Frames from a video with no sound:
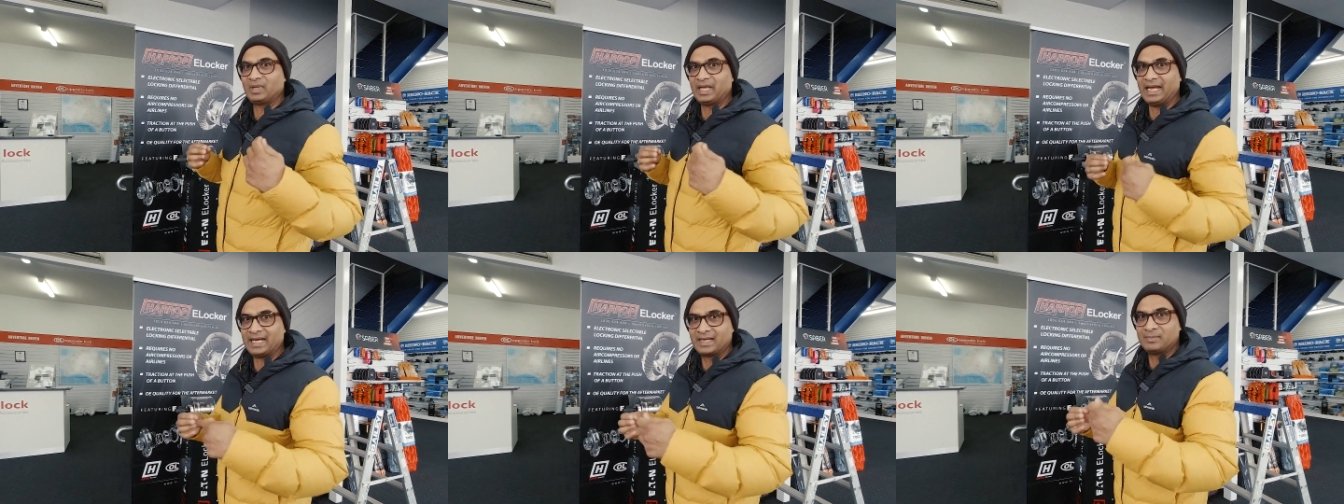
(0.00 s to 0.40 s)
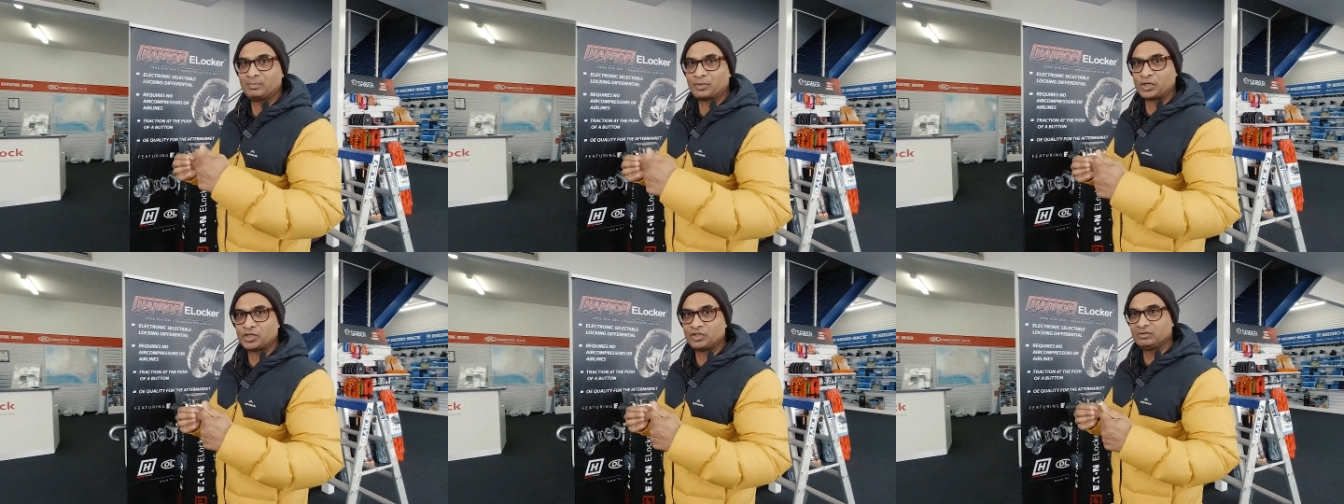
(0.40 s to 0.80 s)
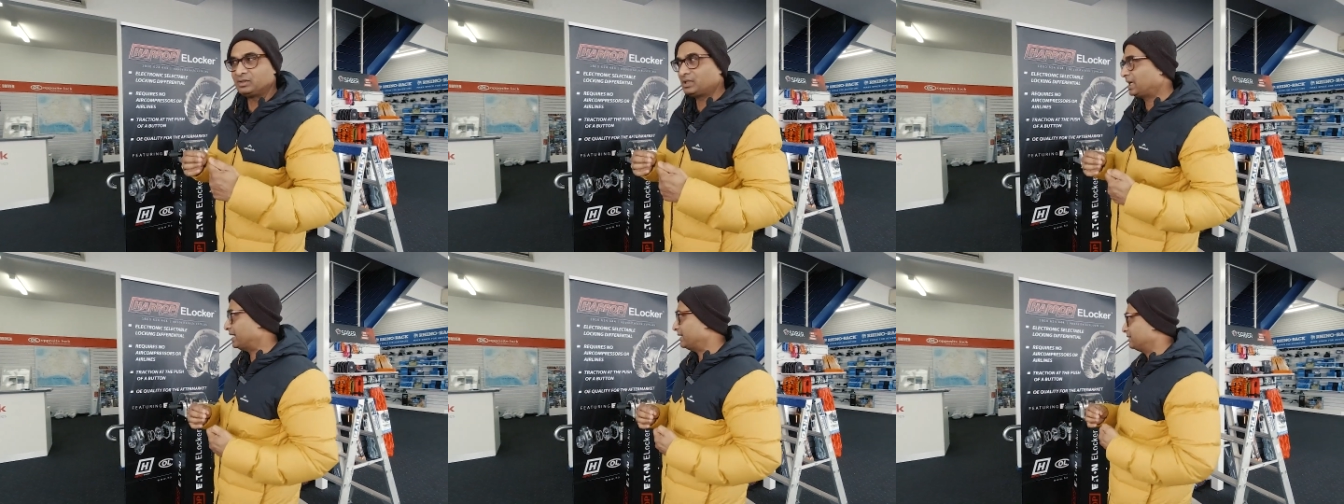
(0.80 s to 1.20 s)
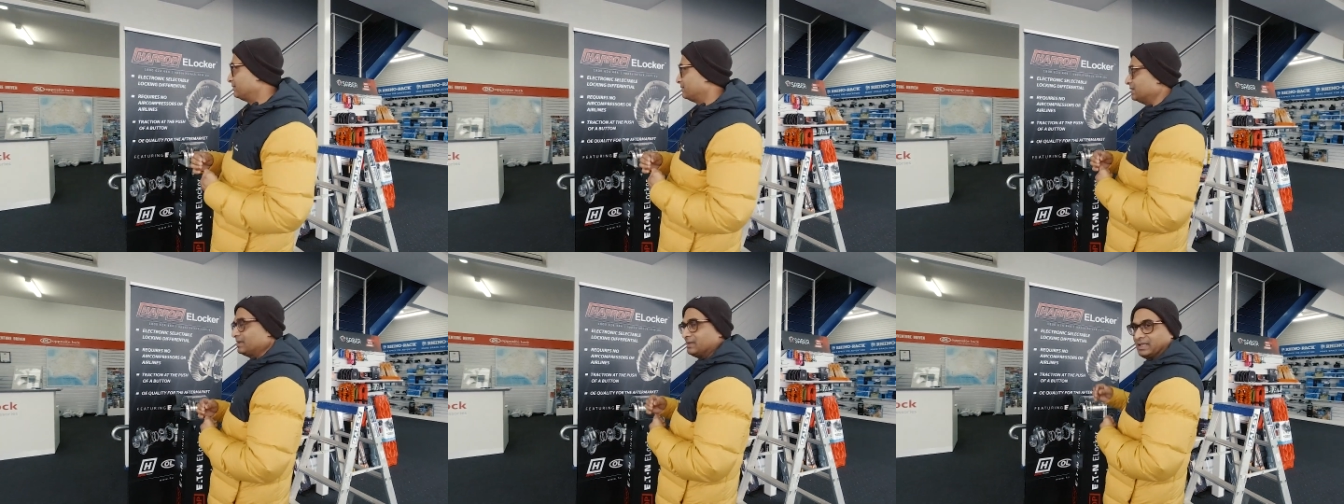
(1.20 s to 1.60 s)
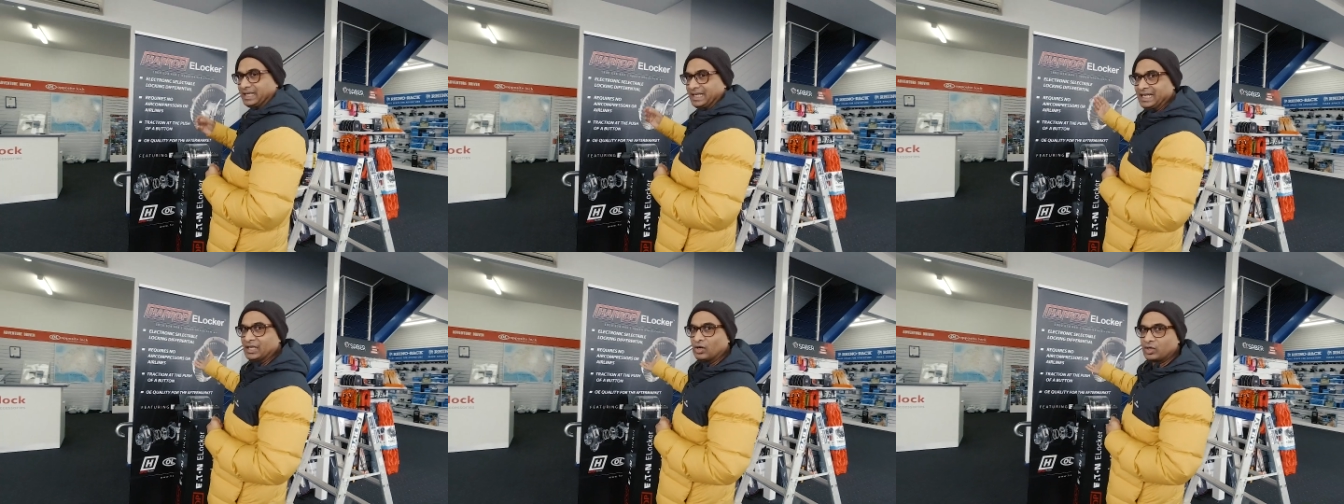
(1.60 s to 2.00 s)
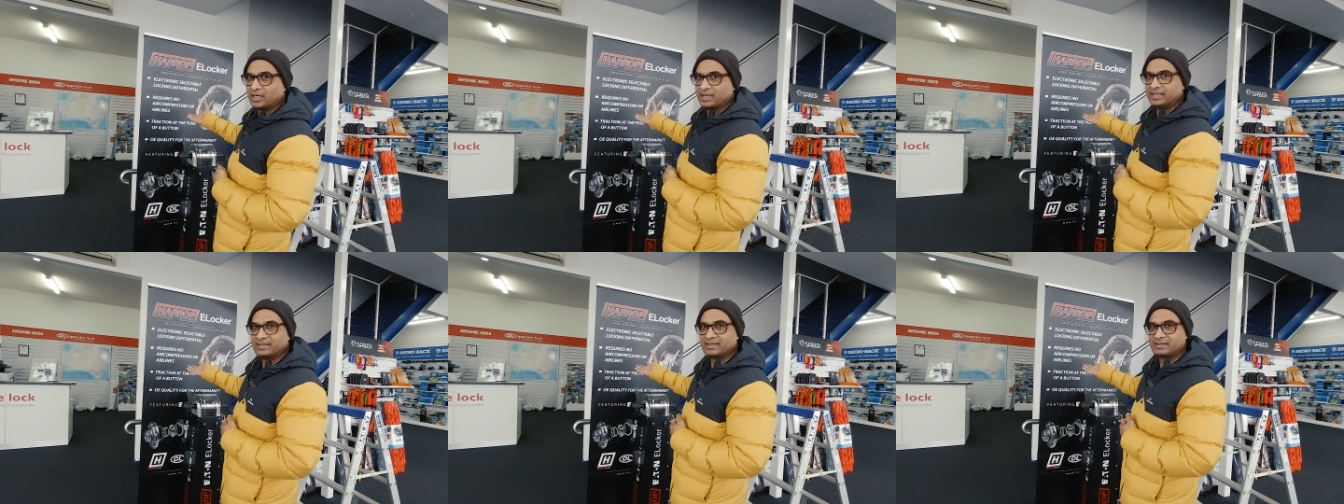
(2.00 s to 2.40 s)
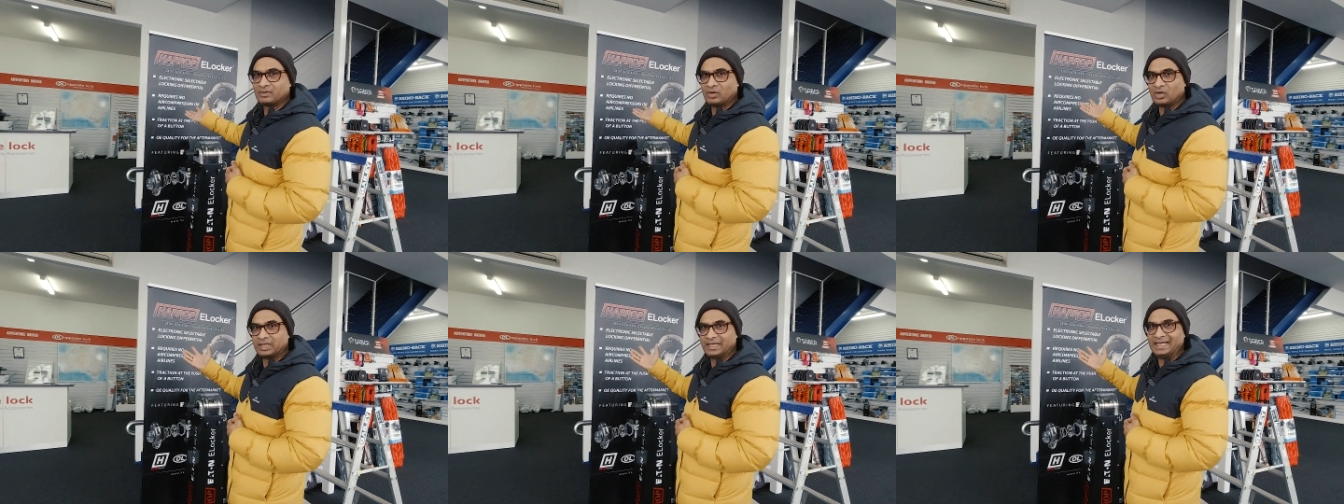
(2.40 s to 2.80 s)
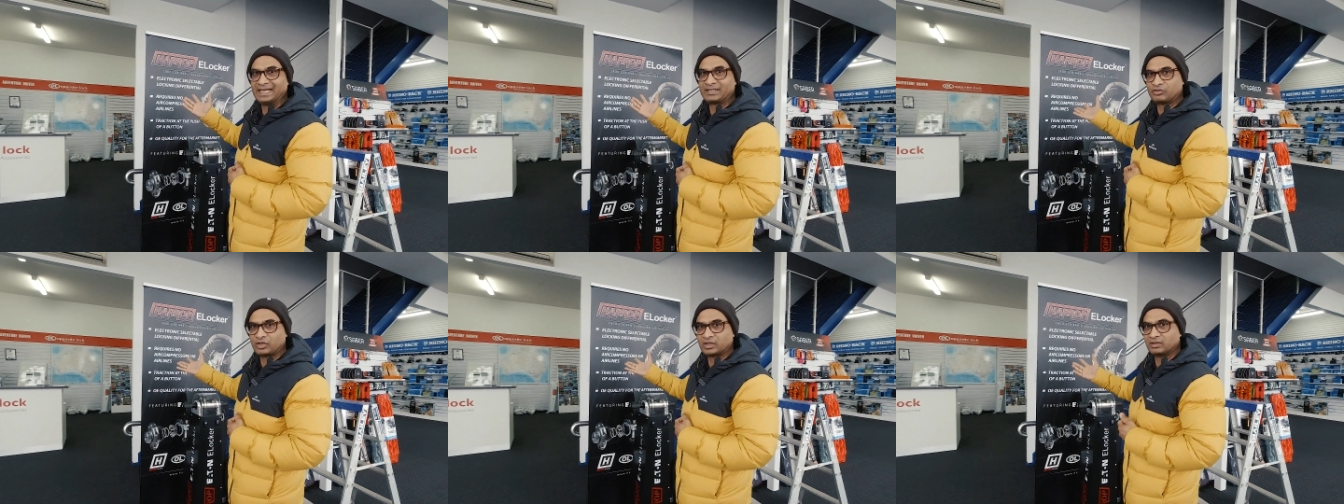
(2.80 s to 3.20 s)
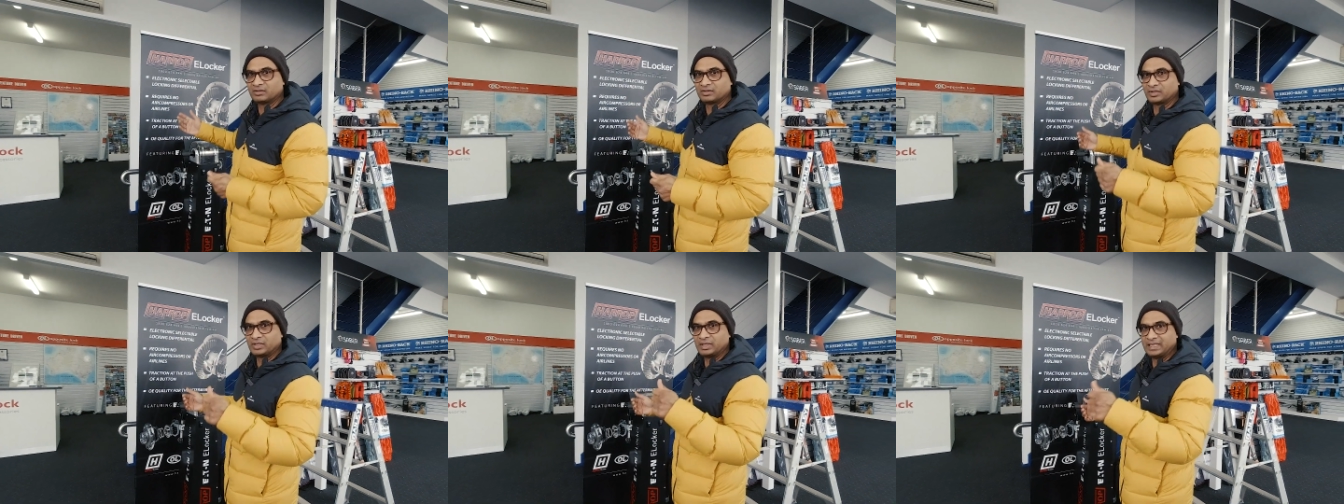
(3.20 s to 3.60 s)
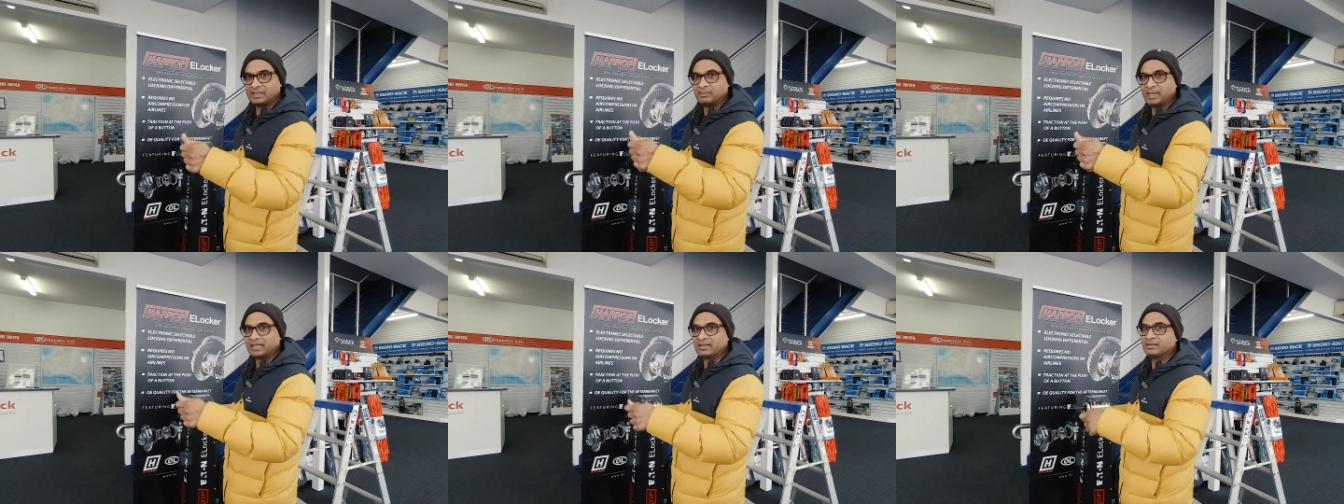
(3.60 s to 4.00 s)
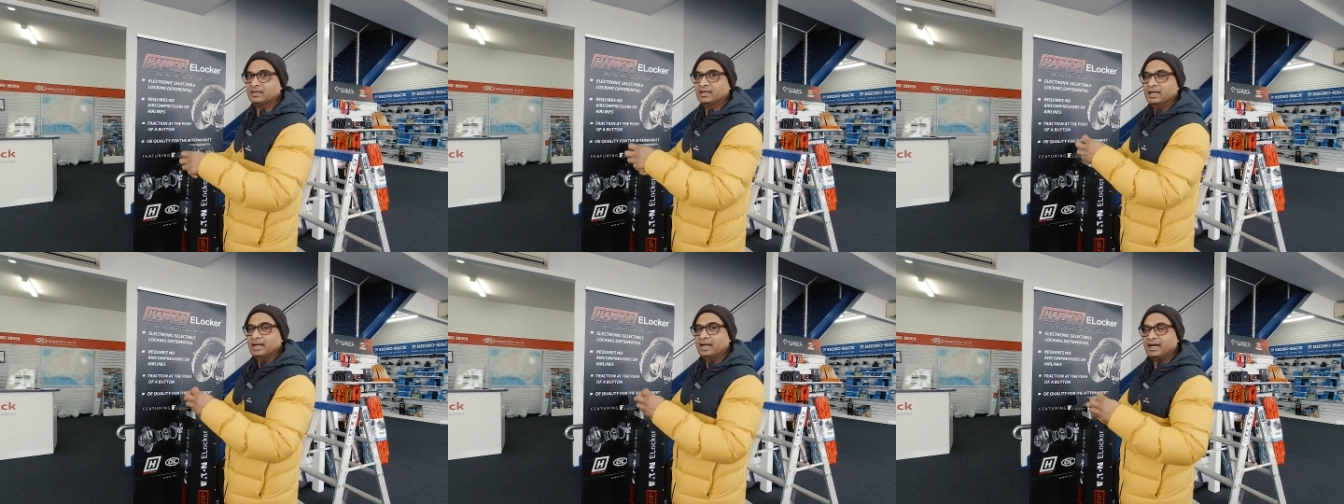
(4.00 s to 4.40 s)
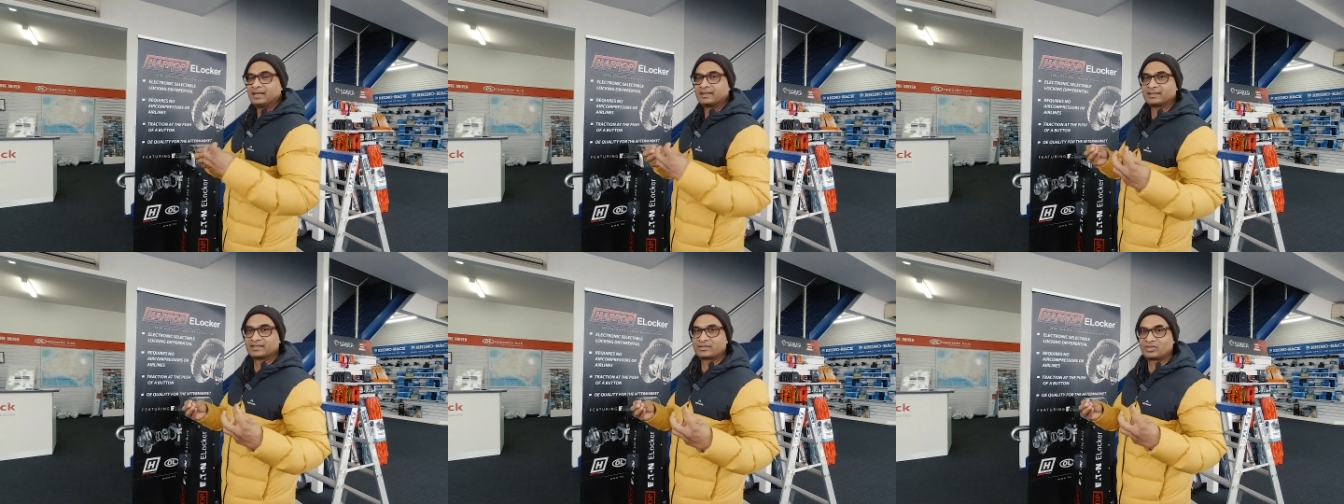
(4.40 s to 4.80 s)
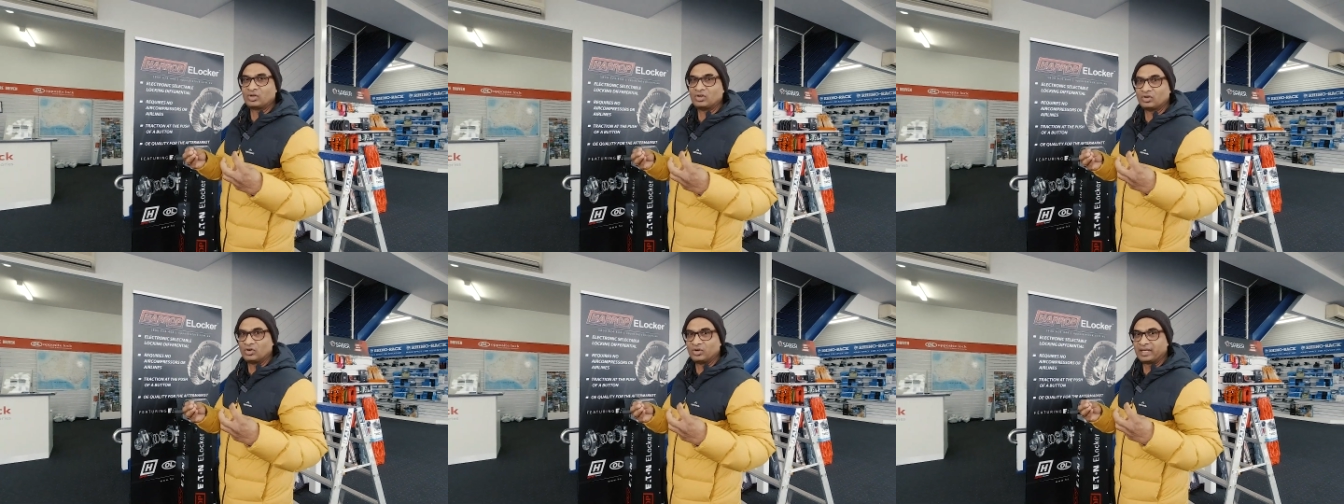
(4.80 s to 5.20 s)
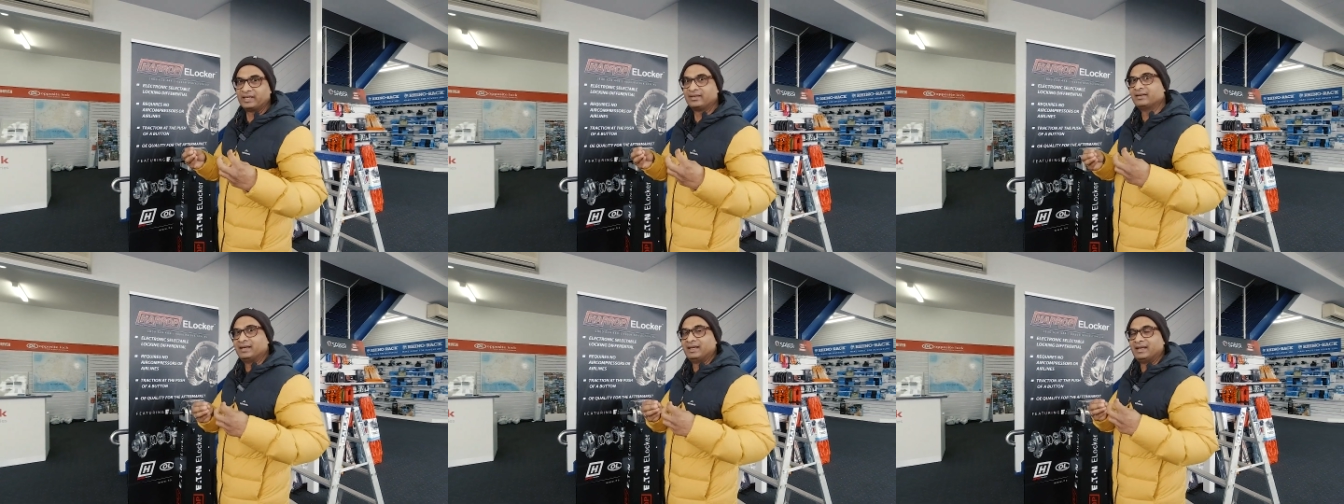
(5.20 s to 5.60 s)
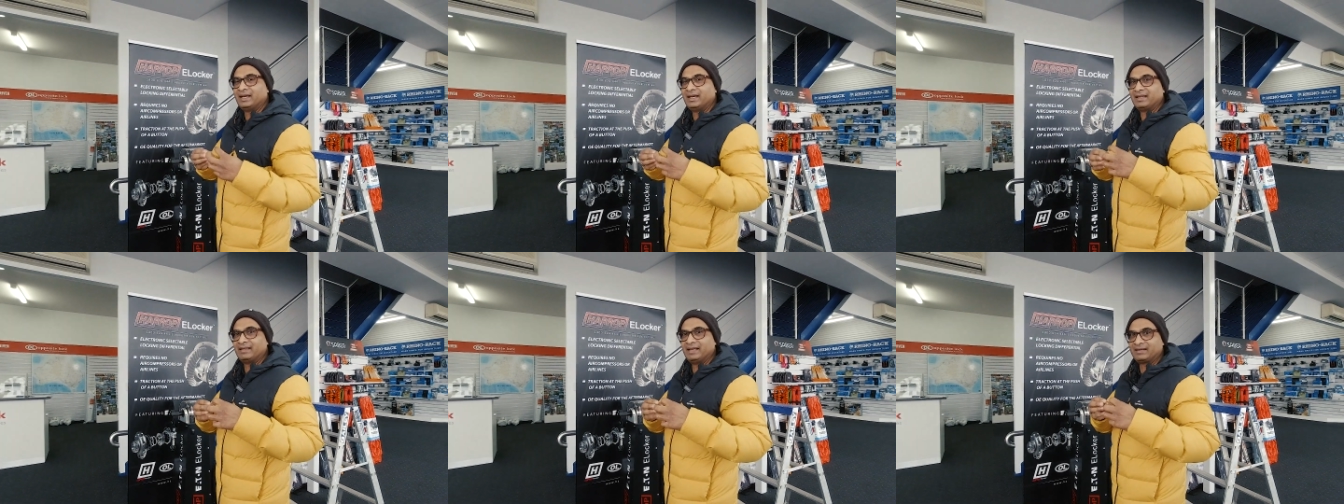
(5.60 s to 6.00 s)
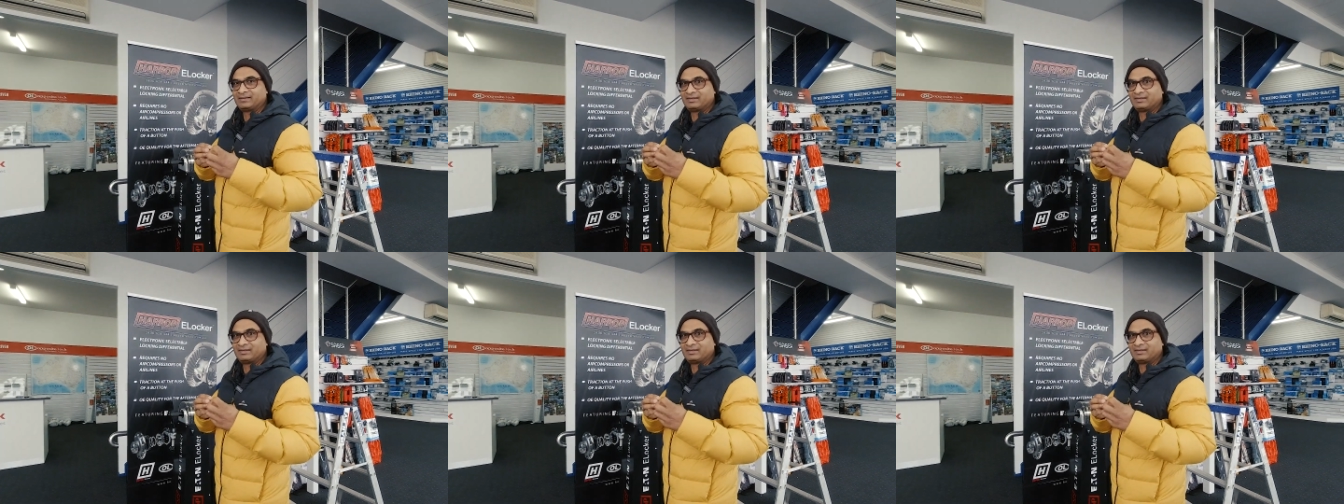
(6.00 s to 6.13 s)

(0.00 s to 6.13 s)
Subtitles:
air compression, and the e-locker is all electrical. So you hit a button and there's a solenoid that